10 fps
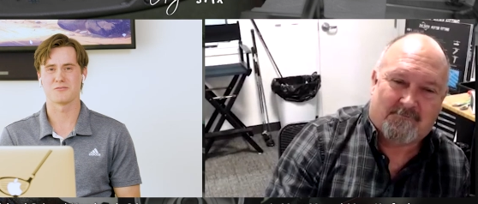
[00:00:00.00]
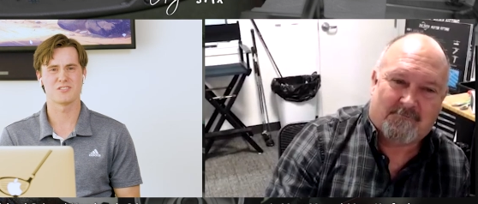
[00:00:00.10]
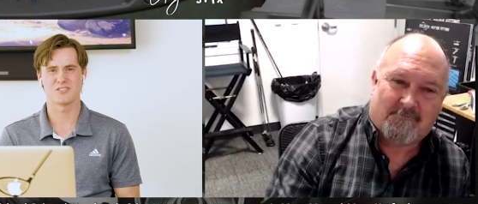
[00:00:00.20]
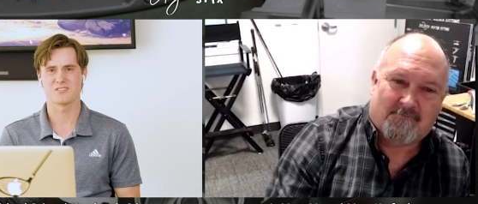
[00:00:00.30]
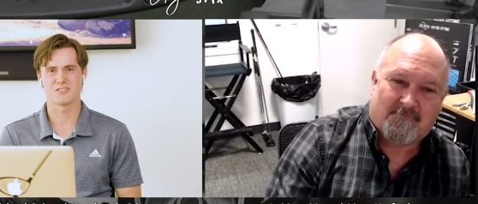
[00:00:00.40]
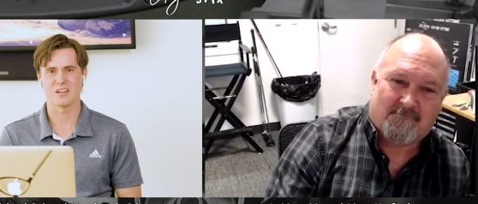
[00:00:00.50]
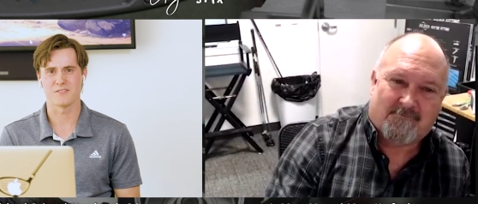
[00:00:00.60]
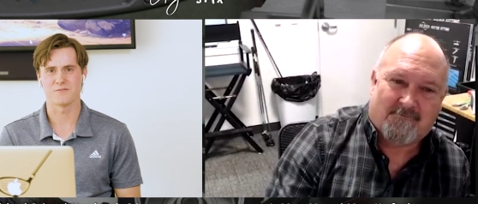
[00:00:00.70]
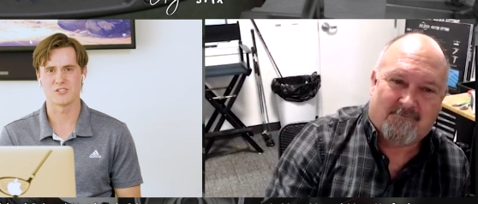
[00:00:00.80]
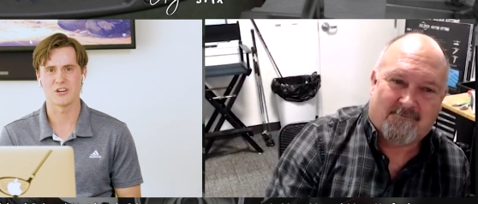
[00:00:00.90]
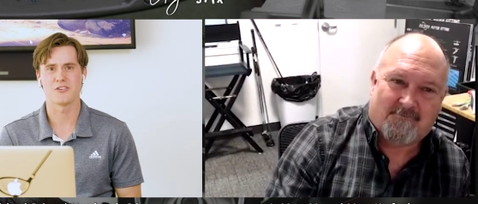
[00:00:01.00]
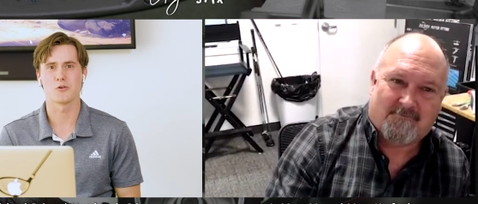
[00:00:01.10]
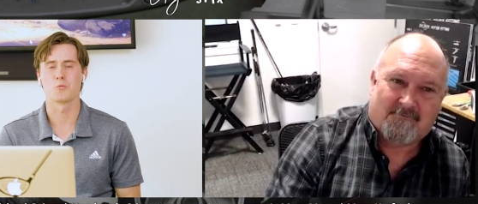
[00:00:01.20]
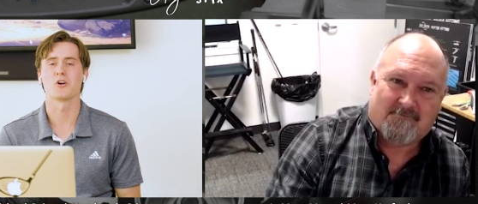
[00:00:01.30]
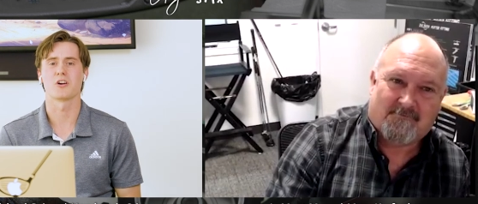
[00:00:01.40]
Speaker 1: just kind of share
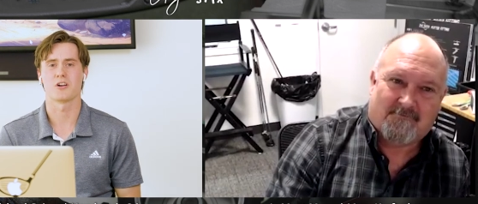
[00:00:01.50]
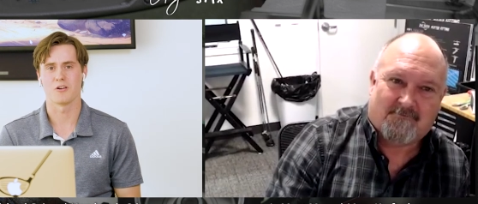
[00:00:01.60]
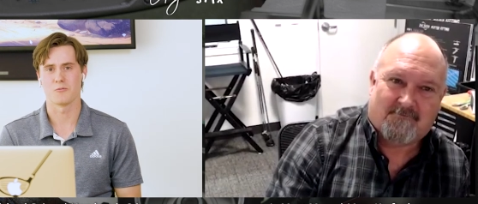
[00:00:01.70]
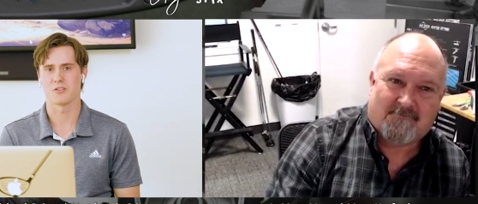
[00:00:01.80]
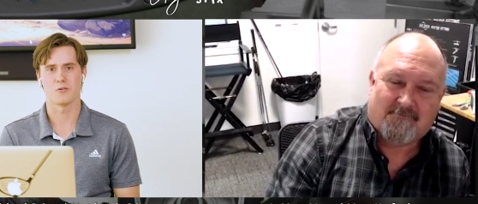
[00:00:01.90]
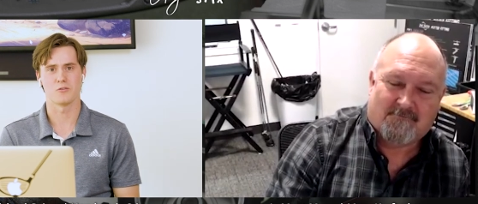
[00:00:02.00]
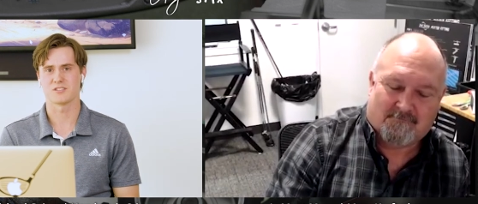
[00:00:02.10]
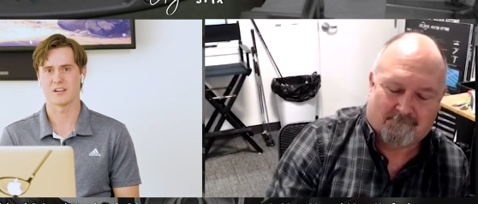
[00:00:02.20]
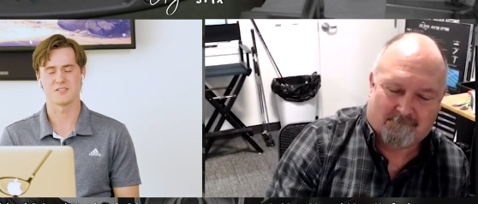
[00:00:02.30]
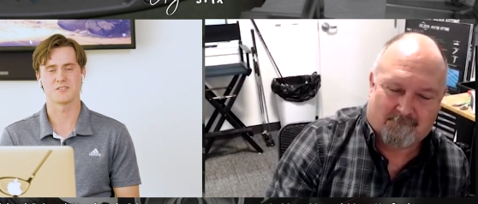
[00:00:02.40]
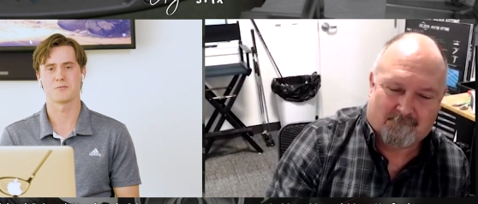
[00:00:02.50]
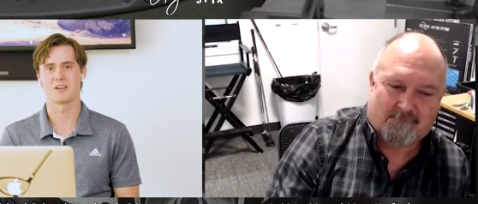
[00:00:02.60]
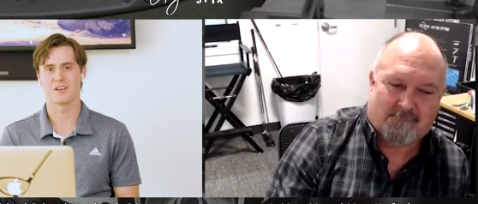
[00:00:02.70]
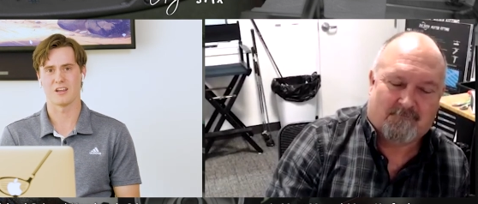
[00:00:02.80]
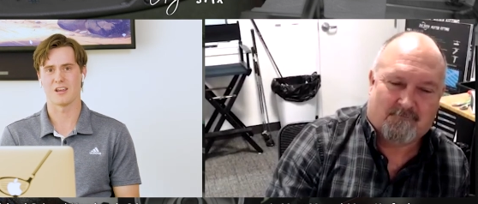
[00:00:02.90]
your work with the whole Second
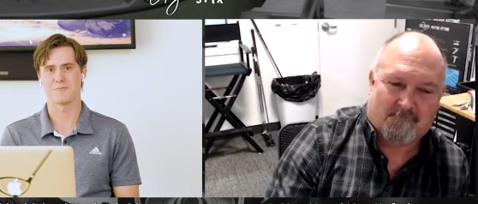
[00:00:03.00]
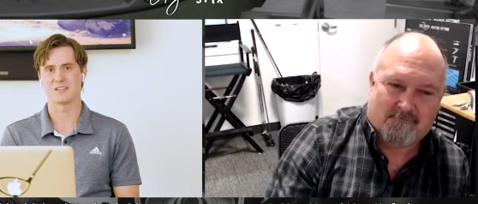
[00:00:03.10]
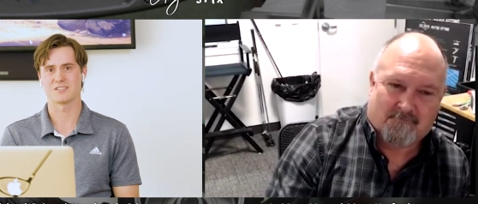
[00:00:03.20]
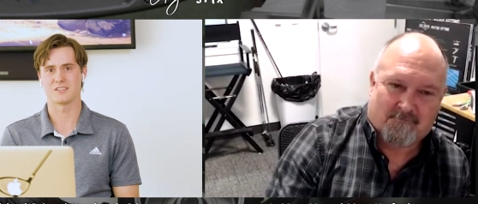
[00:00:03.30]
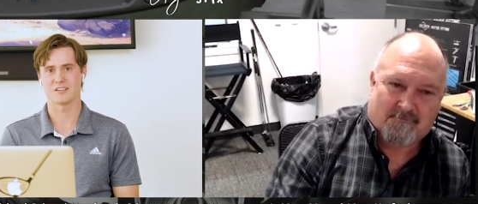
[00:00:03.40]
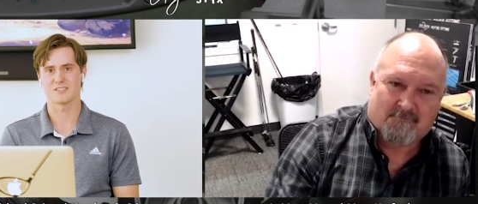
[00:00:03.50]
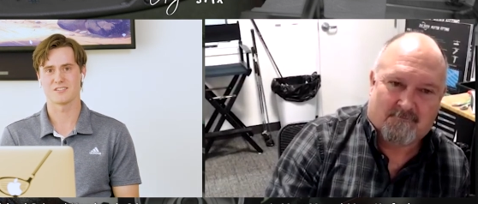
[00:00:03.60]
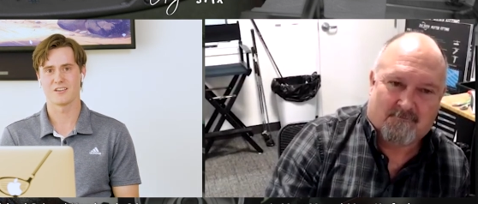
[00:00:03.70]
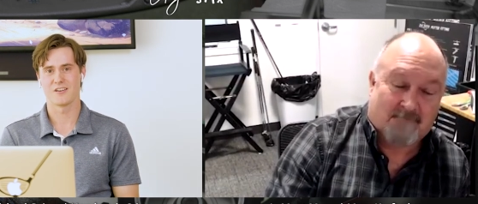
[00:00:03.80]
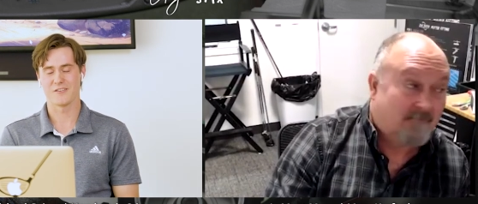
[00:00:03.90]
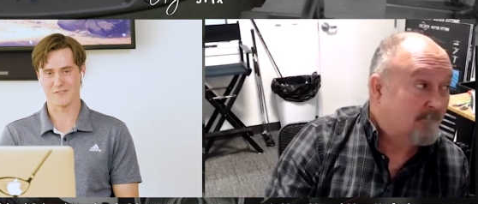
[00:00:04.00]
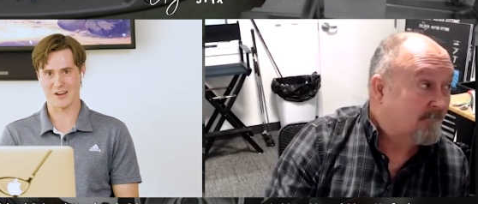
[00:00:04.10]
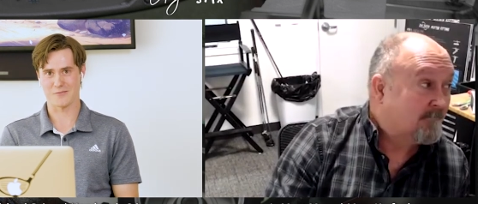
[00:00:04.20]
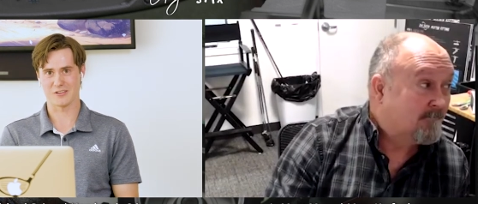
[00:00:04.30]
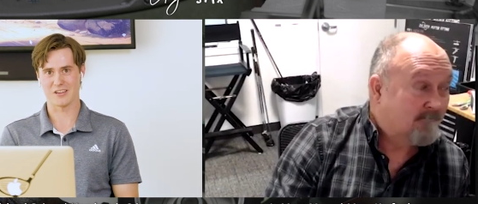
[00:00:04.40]
Swing and Handmade Stix
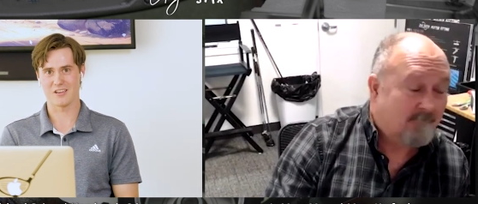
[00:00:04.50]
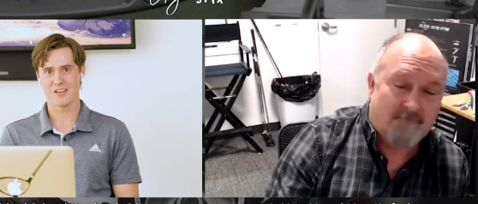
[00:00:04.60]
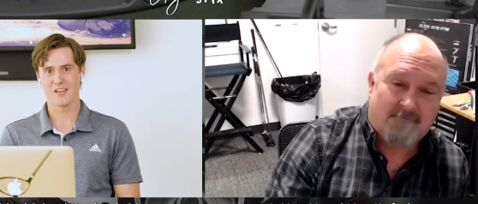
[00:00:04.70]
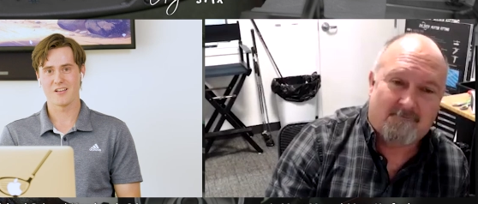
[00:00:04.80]
family.